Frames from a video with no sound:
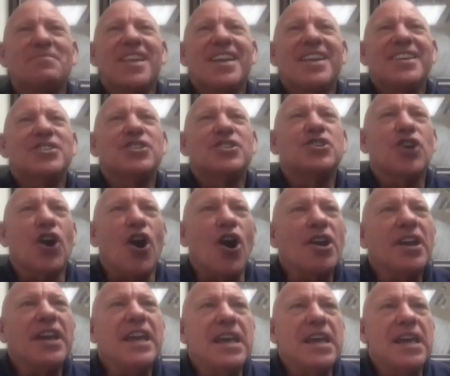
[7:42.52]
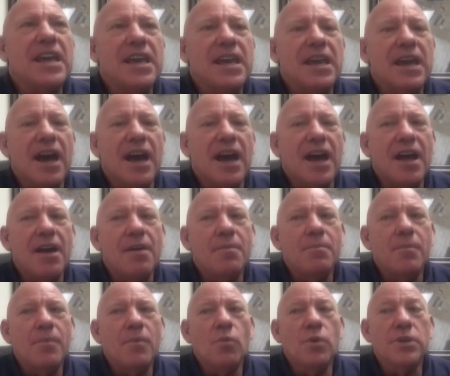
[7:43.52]
Starkey
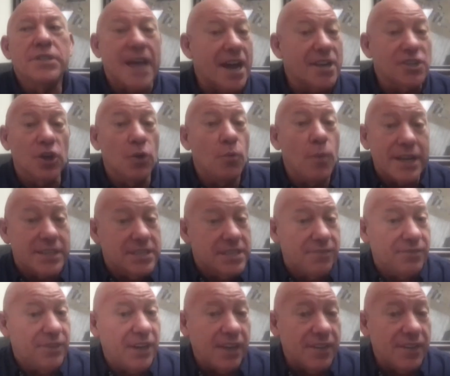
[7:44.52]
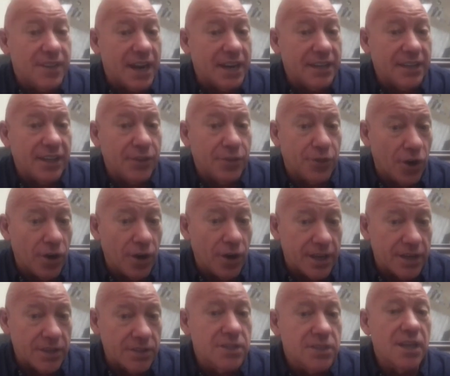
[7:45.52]
was actually wet sifting in the
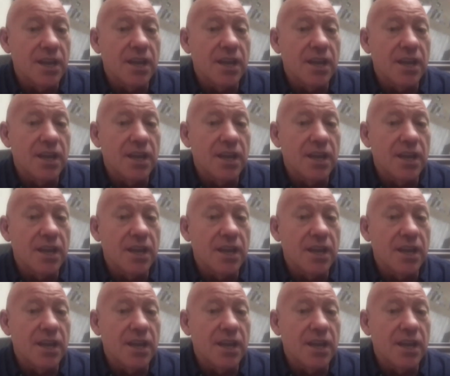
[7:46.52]
1930s.